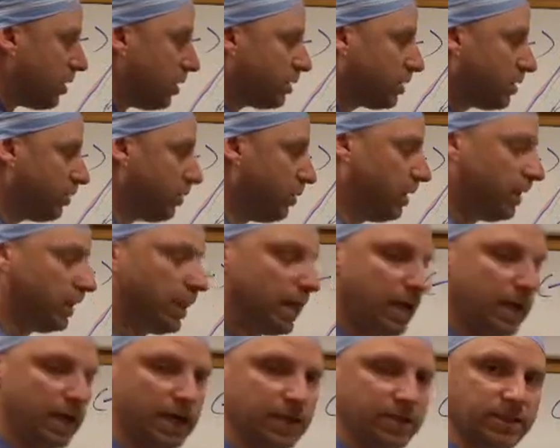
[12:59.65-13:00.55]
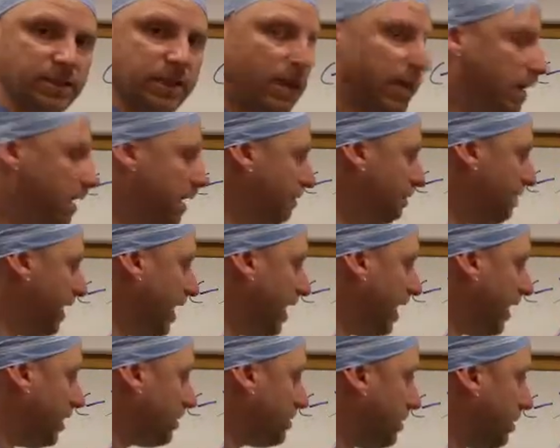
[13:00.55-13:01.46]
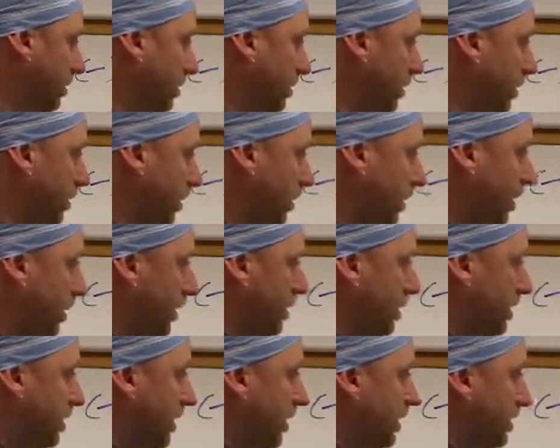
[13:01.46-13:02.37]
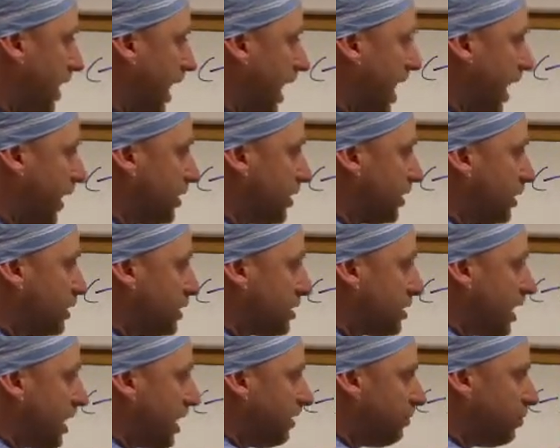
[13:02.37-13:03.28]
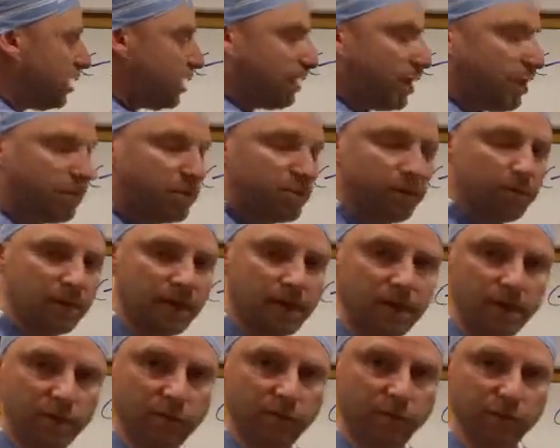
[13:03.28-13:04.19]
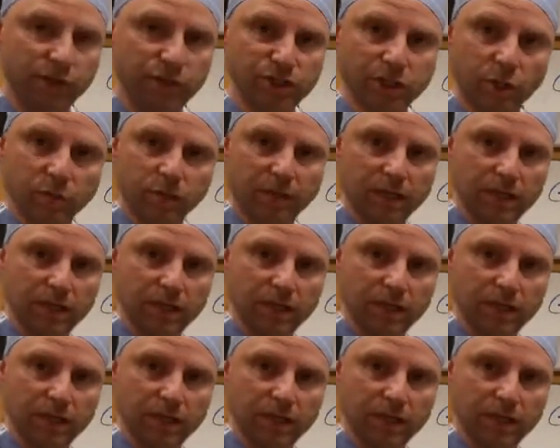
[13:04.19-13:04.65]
start to realize that these actions that I've been implementing for so